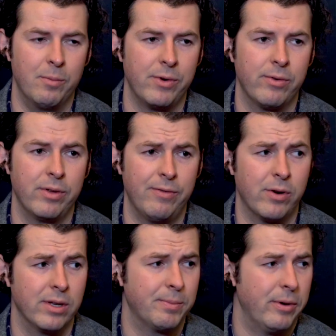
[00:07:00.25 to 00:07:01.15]
We've really
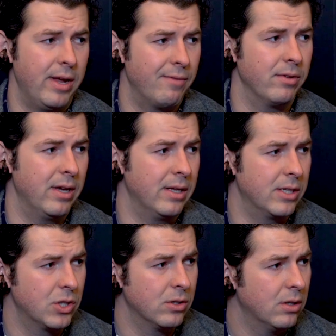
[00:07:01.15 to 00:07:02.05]
focused pretty heavily in
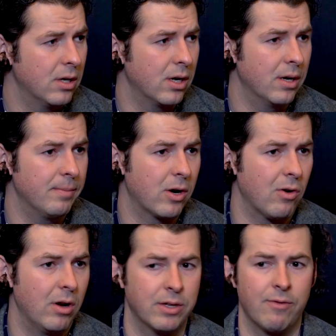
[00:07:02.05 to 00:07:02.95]
digital
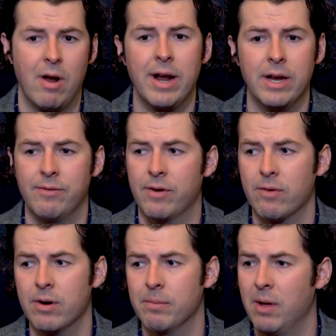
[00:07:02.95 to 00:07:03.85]
across a variety of
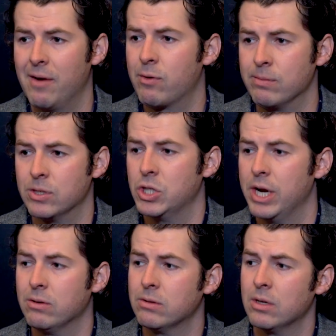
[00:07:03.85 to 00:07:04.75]
different platforms and
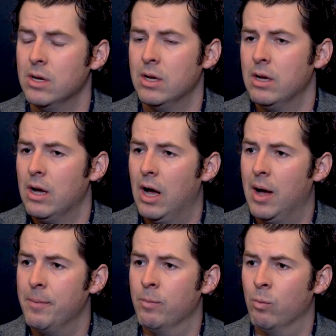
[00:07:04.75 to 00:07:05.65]
channels.
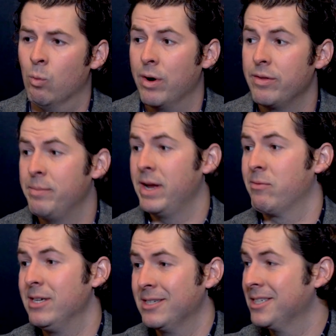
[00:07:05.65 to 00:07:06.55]
One of the main
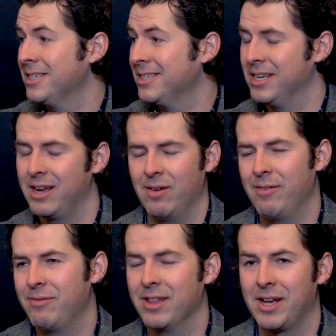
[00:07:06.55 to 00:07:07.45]
reasons is, and I
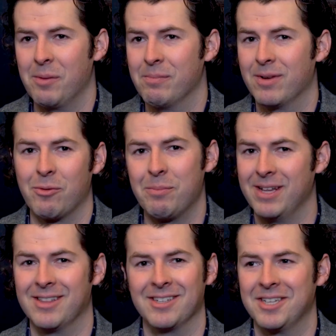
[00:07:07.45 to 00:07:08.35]
feel like I'm going to
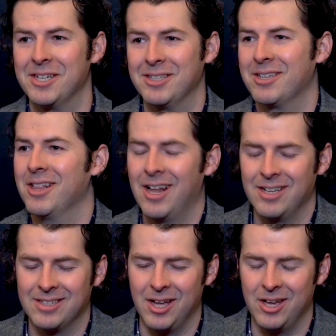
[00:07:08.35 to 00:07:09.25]
repeat this sentence a lot,
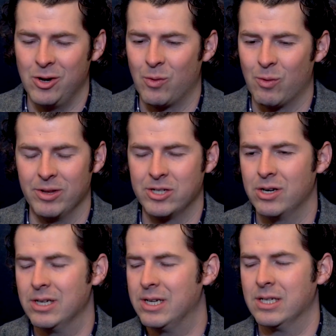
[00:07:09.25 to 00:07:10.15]
is that we're really
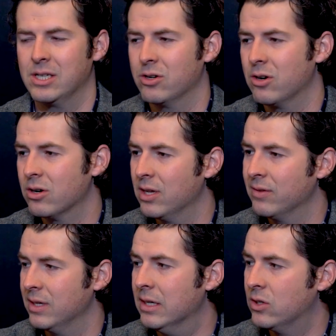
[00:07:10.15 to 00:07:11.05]
trying to test and learn
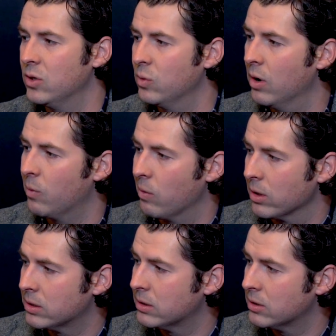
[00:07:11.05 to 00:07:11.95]
ourselves into what
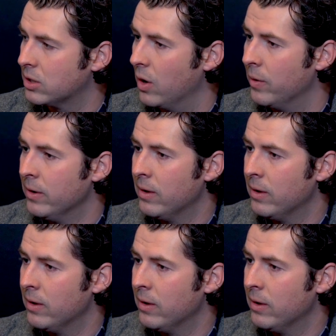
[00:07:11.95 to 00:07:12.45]
works. So